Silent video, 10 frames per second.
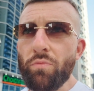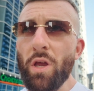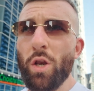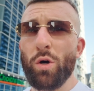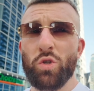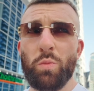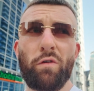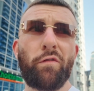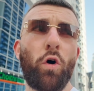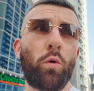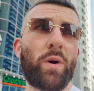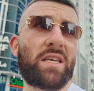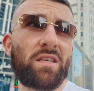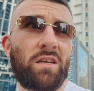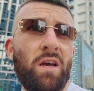you know, a smooth 4
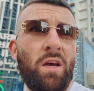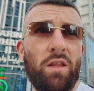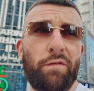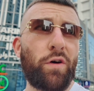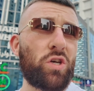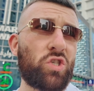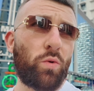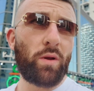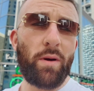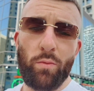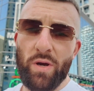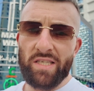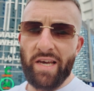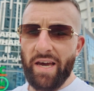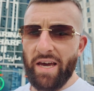weeks, and the first 2 and a bit
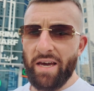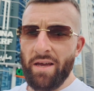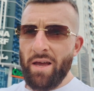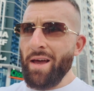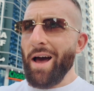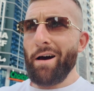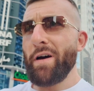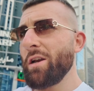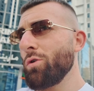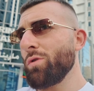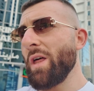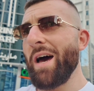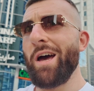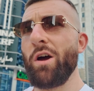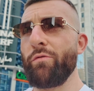weeks here, I've handled
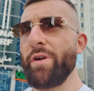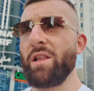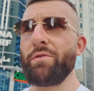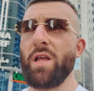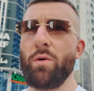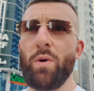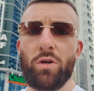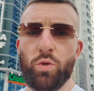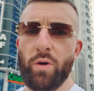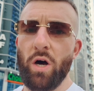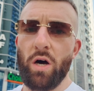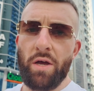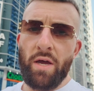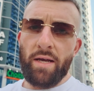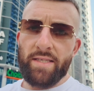that really well. So we've got
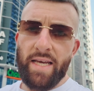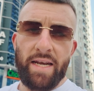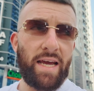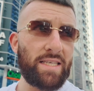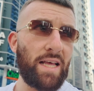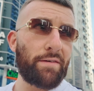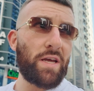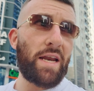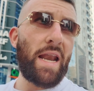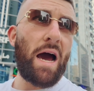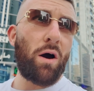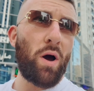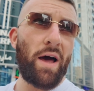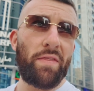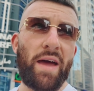10 days left here now,
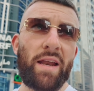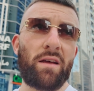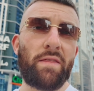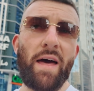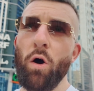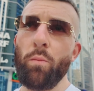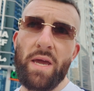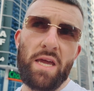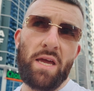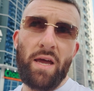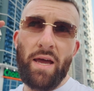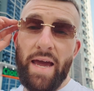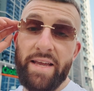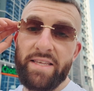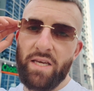and then that'll be
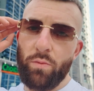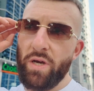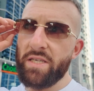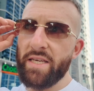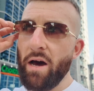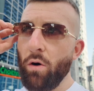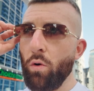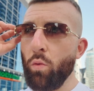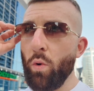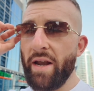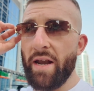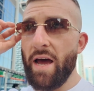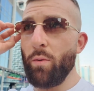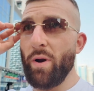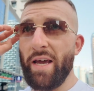18 weeks out when
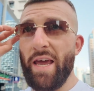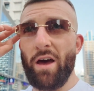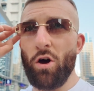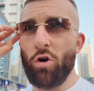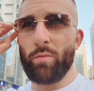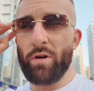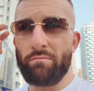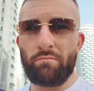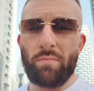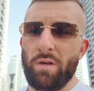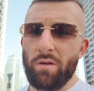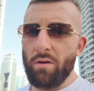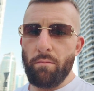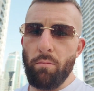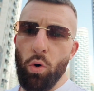I get home, and
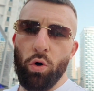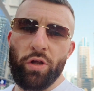more